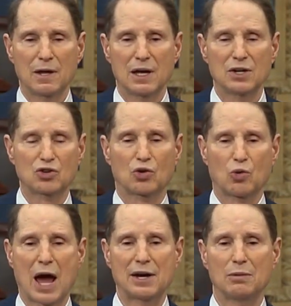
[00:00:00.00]

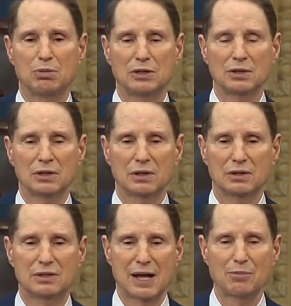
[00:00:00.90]
incredible
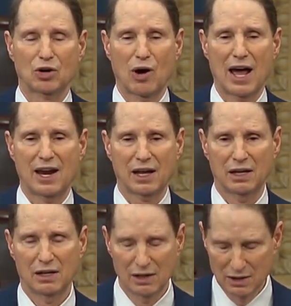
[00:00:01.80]
democratic
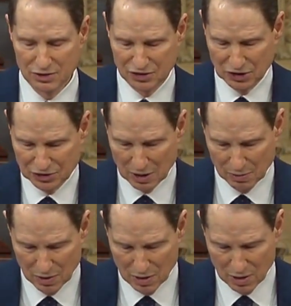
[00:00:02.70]

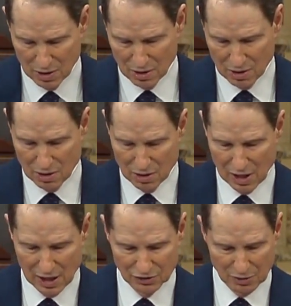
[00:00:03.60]
system
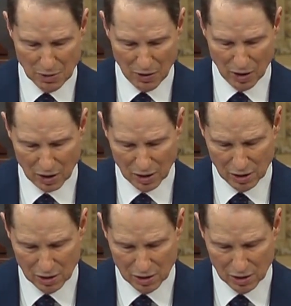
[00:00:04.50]
that is America.